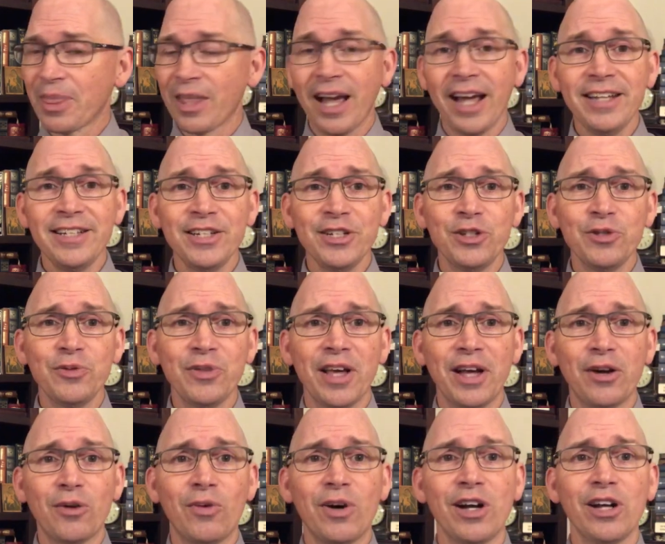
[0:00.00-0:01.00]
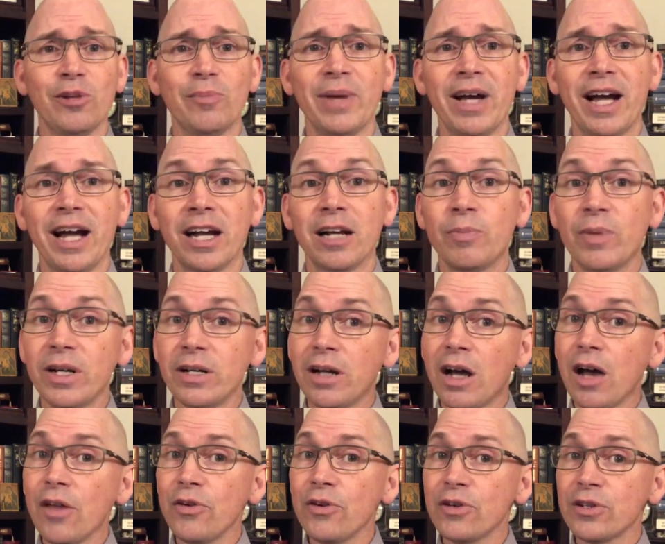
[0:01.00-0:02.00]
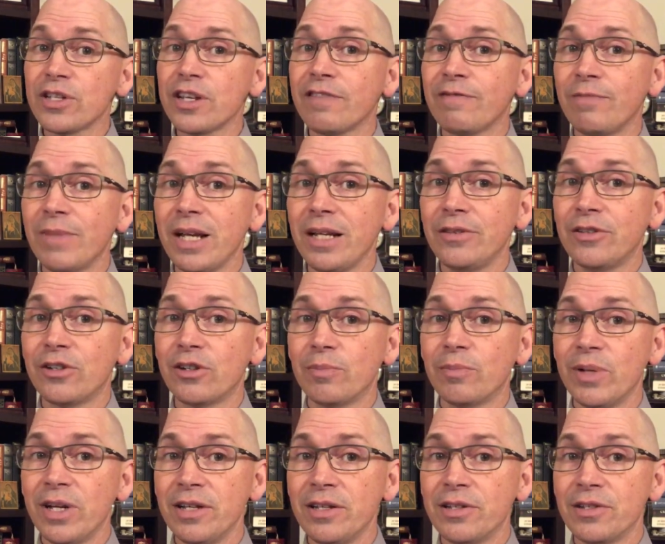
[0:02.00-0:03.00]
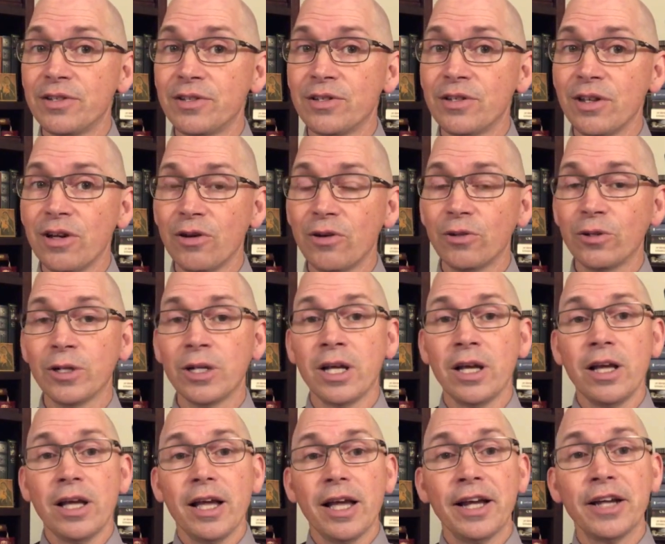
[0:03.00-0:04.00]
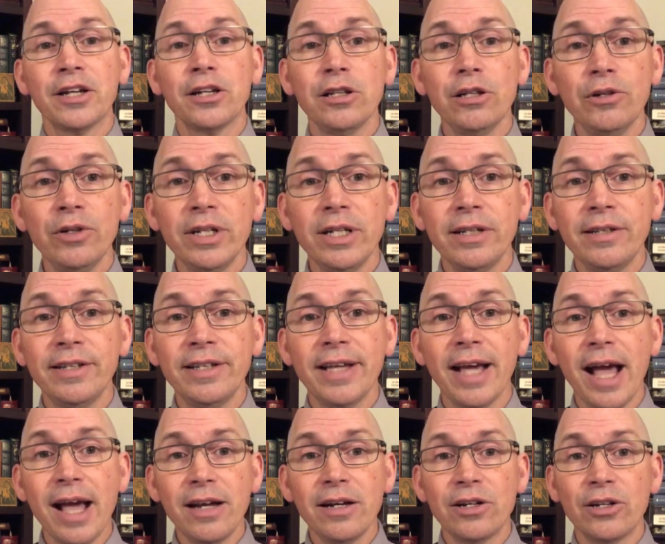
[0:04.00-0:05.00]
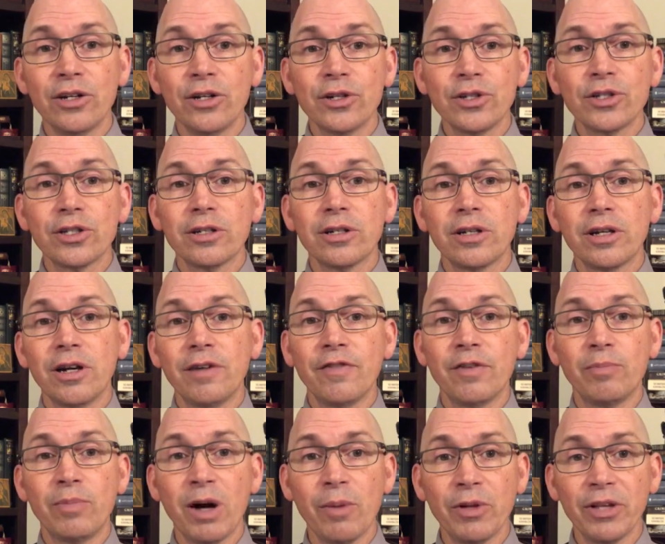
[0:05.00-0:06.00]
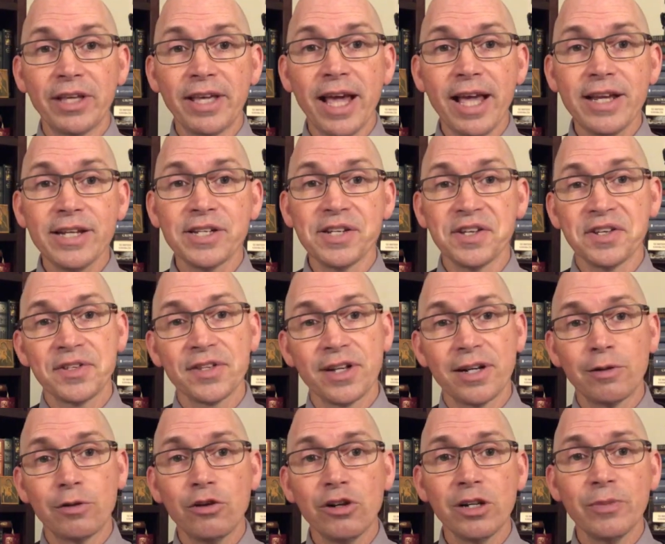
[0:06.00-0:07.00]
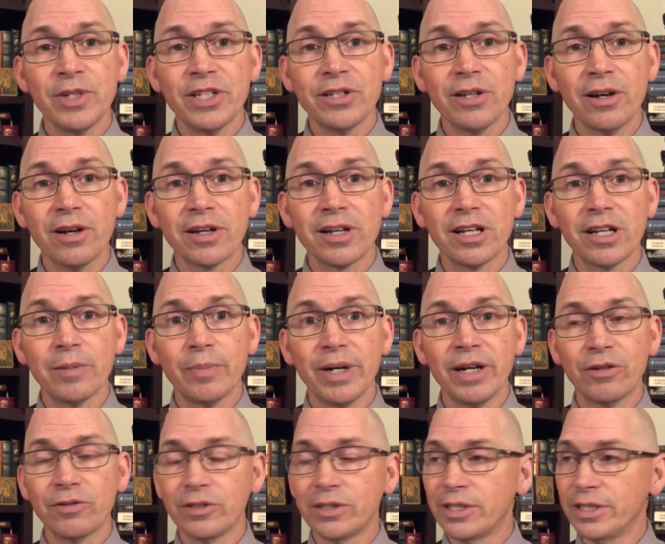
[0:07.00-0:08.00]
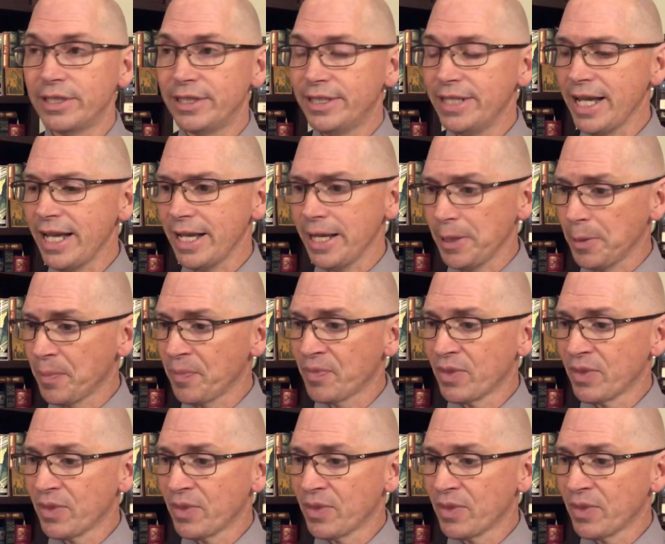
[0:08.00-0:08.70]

I did do that a while back, but others have made their opinions known, including the editors of the publications that I'm going to be talking about today.